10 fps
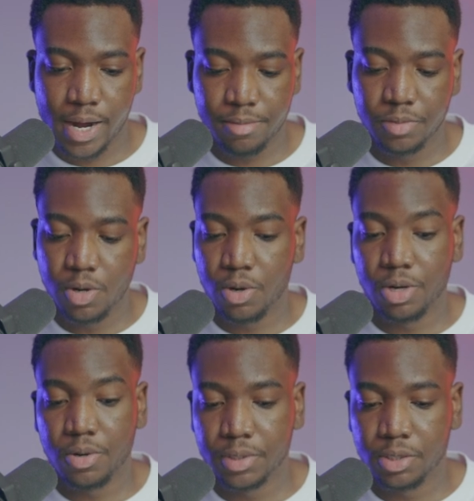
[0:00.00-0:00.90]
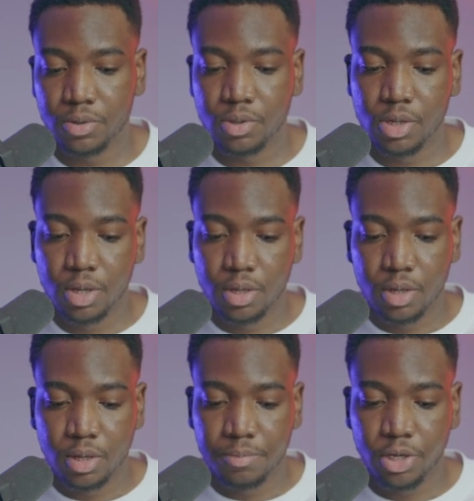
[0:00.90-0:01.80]
I'm not going to
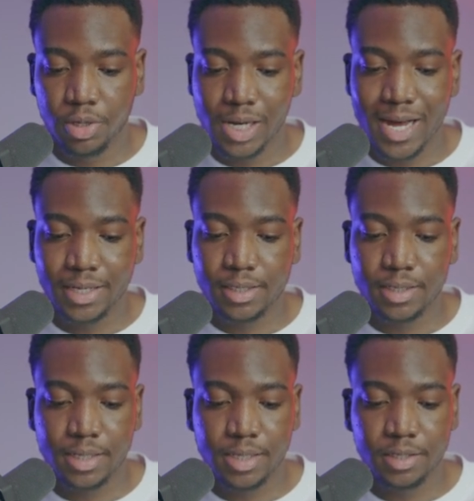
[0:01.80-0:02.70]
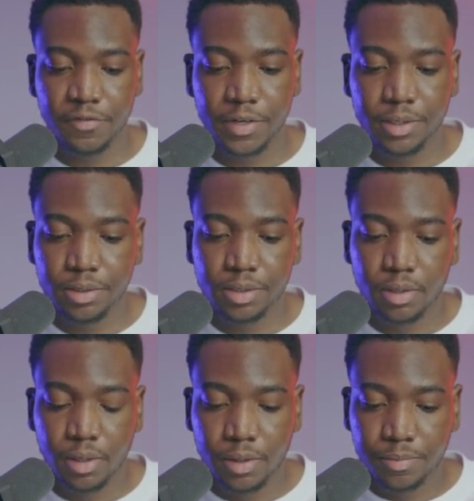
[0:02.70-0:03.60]
be utilizing these
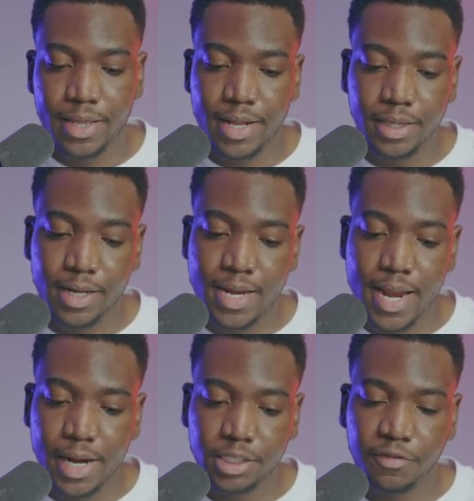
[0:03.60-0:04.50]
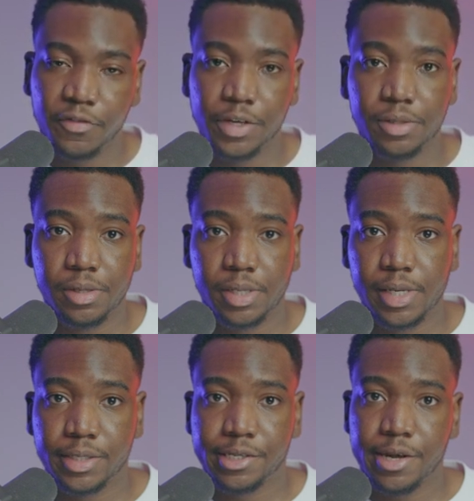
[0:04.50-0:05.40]
fields. And then the next field
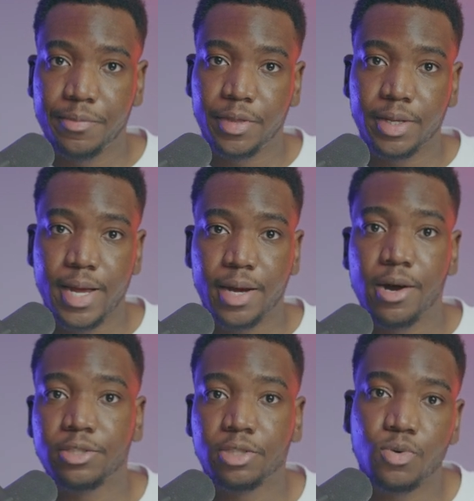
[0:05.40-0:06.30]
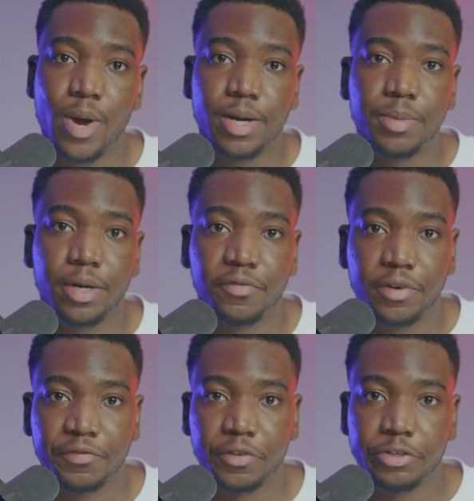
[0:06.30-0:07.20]
is something that causes quite a bit of
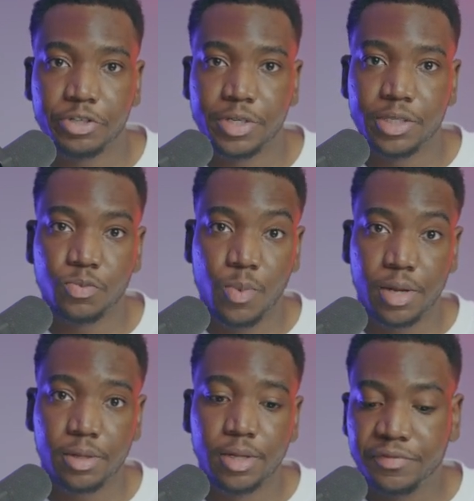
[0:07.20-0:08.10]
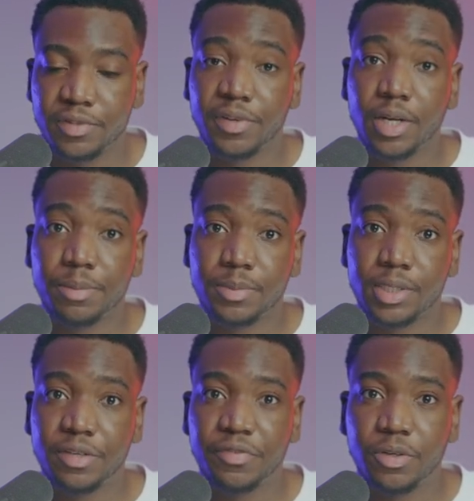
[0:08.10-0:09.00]
confusion as well. We've
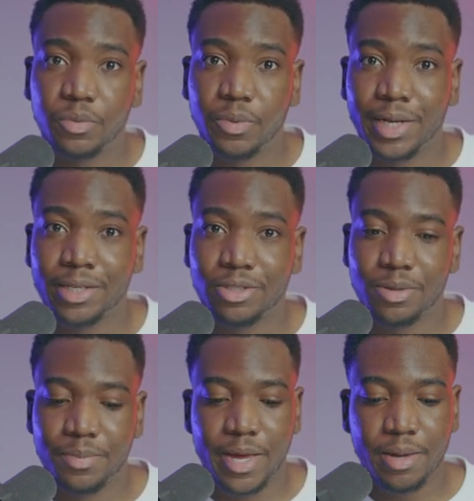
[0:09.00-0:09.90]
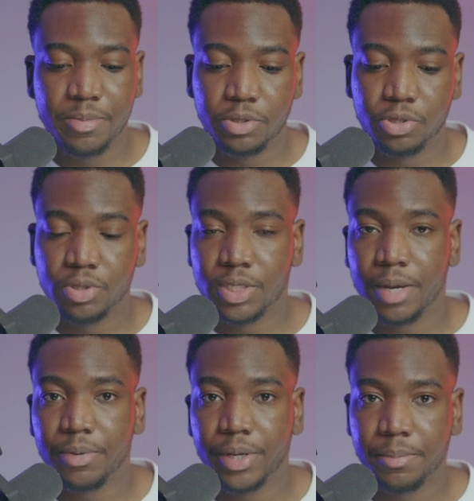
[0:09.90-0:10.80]
developed different ways to be able to
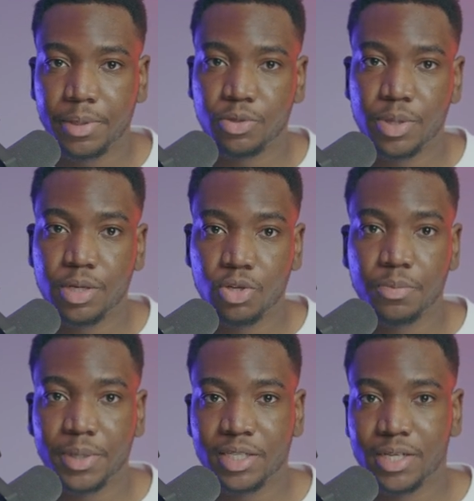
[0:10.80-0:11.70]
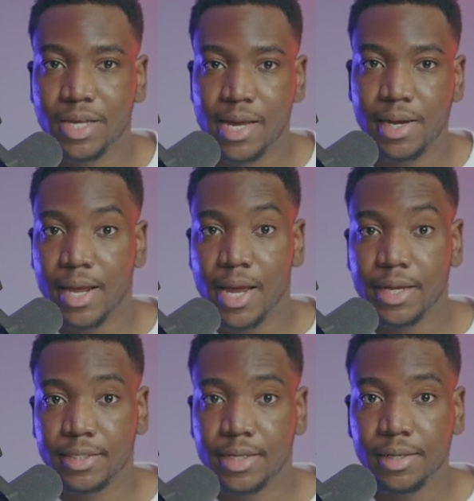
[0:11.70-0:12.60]
separate between UPC and
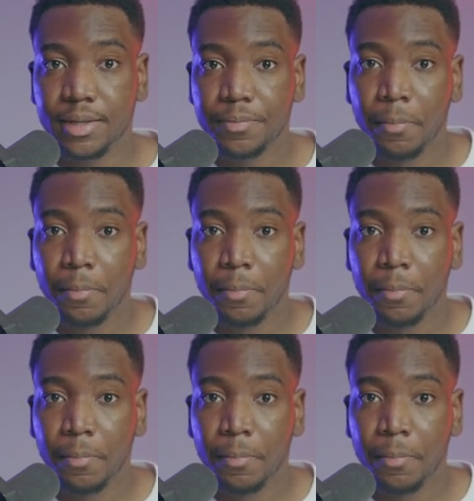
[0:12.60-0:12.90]
ASIN,